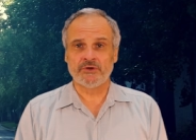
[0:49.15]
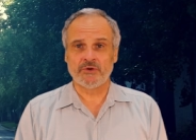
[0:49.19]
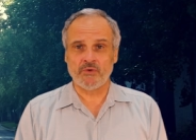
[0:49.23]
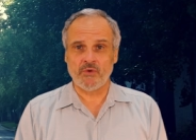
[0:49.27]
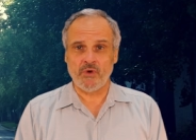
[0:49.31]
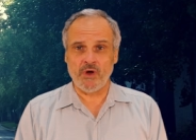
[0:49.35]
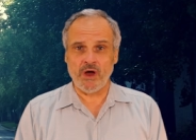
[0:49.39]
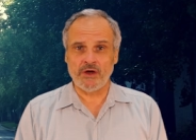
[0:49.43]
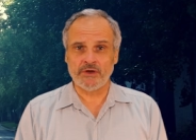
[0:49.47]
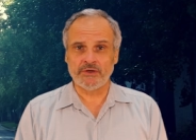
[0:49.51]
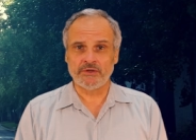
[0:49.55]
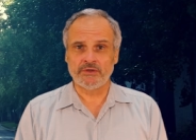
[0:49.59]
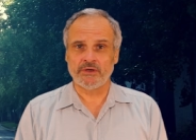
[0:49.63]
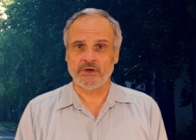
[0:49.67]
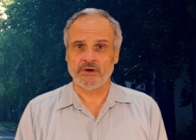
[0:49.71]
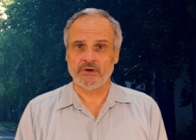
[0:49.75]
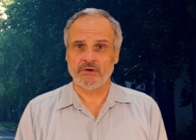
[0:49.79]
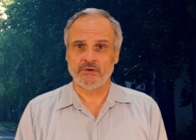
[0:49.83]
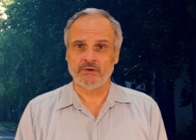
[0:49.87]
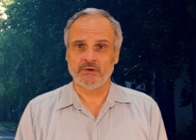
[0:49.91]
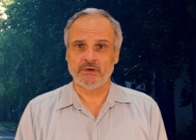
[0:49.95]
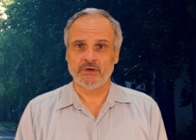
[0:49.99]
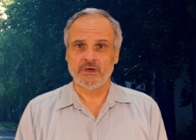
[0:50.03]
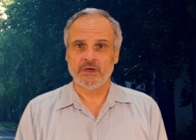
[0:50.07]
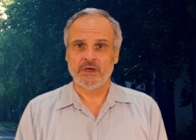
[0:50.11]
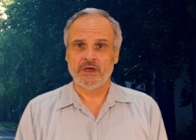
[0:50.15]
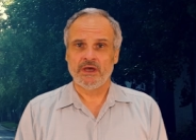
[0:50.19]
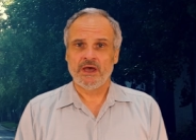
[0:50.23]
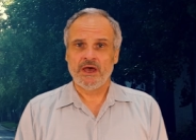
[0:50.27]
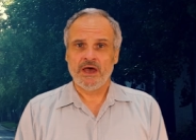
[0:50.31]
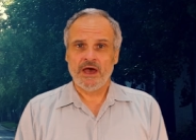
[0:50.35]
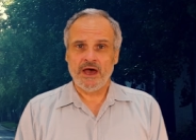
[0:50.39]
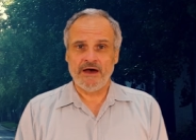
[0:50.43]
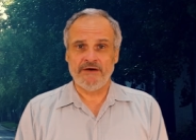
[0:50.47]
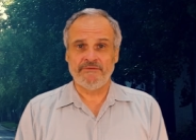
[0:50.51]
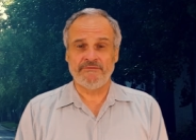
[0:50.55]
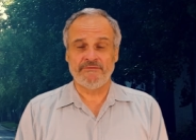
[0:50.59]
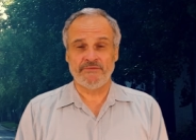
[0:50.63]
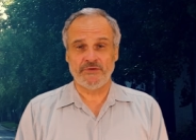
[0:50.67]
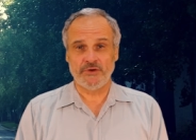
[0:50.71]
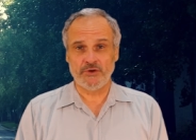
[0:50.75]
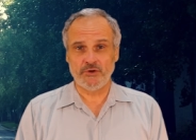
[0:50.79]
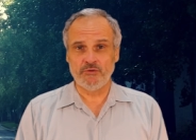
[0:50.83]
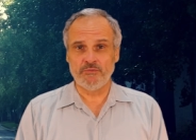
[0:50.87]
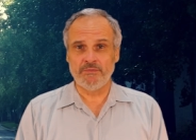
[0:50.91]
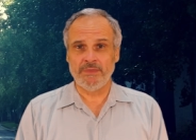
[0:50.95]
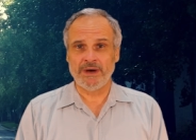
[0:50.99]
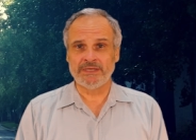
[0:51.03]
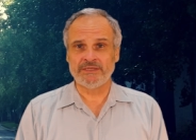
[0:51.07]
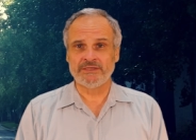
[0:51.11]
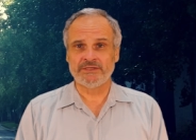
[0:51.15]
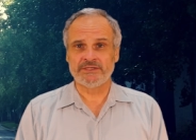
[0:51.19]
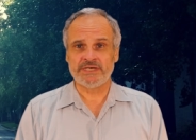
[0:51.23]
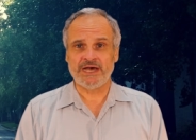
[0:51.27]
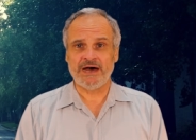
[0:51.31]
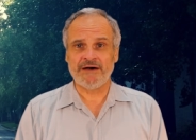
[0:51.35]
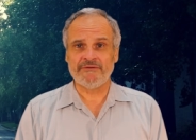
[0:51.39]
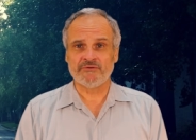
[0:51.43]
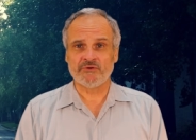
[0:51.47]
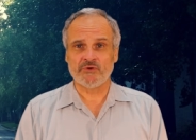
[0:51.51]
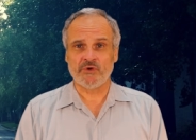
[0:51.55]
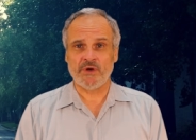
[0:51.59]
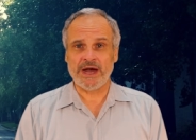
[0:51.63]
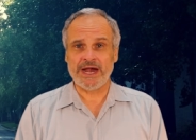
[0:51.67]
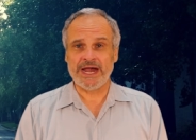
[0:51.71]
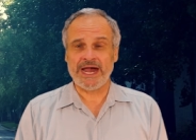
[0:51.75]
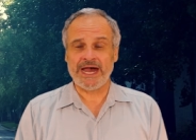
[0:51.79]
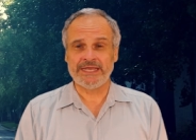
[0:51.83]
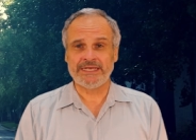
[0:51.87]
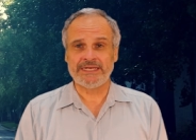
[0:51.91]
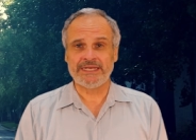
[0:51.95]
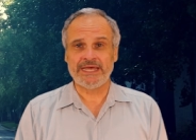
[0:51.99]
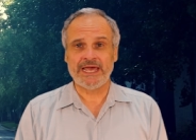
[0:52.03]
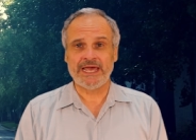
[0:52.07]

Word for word: Toronto a few months after I had